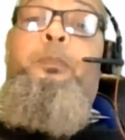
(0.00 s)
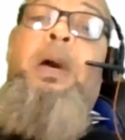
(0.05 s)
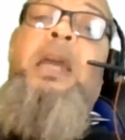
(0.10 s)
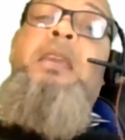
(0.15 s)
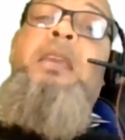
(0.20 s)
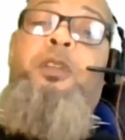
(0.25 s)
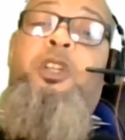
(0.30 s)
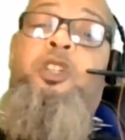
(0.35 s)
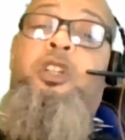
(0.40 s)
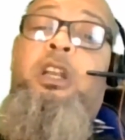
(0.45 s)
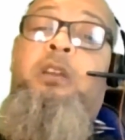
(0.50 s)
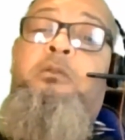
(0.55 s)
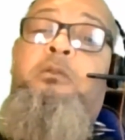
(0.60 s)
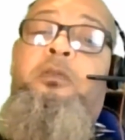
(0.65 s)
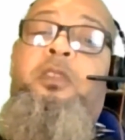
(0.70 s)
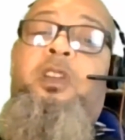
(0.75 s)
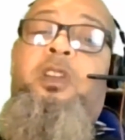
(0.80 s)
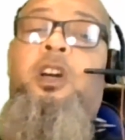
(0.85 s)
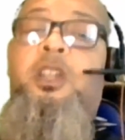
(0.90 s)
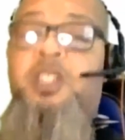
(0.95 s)
baby dragon
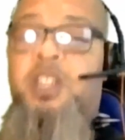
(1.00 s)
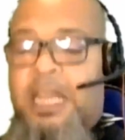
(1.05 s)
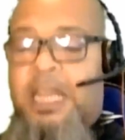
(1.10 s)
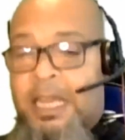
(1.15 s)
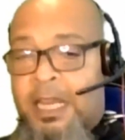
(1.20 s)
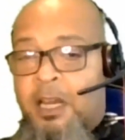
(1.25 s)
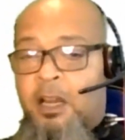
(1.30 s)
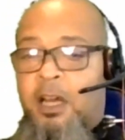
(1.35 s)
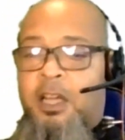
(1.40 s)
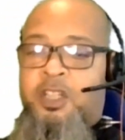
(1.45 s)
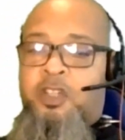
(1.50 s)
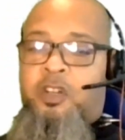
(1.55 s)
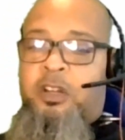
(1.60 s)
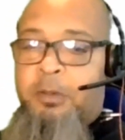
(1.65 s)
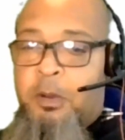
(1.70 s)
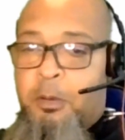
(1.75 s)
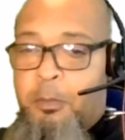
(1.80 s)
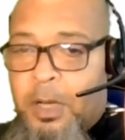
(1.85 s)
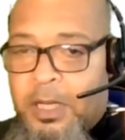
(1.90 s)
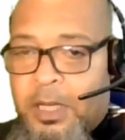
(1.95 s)
with an ice eating ice
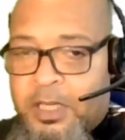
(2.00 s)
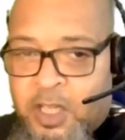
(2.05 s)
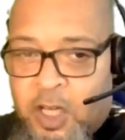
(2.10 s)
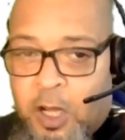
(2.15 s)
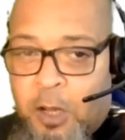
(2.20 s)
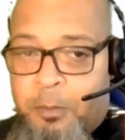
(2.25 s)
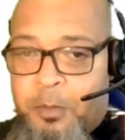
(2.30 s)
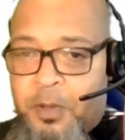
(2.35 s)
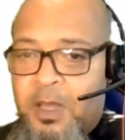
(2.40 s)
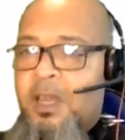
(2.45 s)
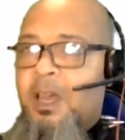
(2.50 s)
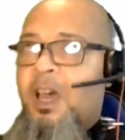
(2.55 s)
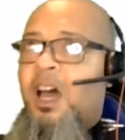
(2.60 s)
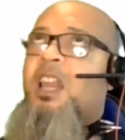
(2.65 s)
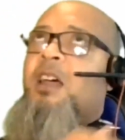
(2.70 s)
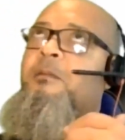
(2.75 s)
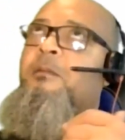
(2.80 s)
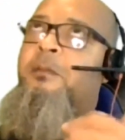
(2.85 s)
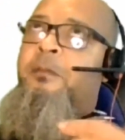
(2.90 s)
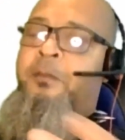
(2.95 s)
cream on my top.
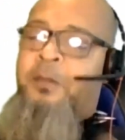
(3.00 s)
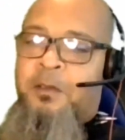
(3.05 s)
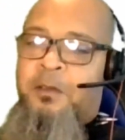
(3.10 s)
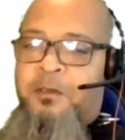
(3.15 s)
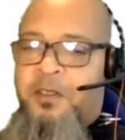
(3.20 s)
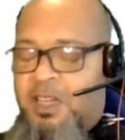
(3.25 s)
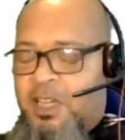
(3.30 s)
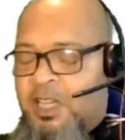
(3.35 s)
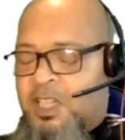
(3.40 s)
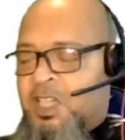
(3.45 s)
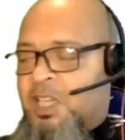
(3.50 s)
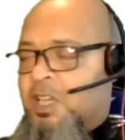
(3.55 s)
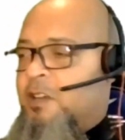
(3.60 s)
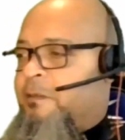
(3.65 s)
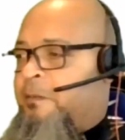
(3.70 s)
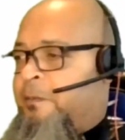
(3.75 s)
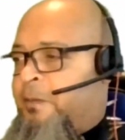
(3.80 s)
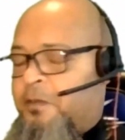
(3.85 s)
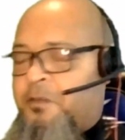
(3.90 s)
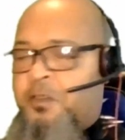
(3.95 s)
And I'm 50. I
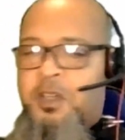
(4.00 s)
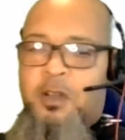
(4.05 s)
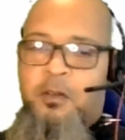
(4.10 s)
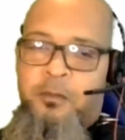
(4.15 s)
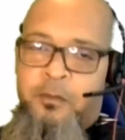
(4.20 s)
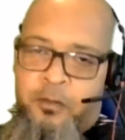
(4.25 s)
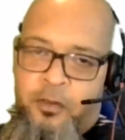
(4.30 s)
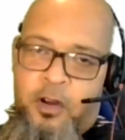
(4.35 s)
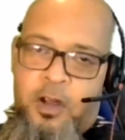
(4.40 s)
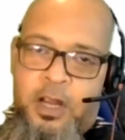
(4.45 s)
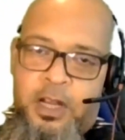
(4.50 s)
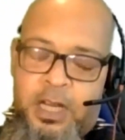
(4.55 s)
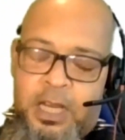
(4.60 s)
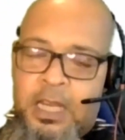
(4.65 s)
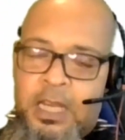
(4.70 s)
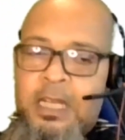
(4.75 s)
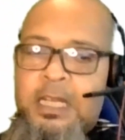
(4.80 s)
turned 50 on Friday.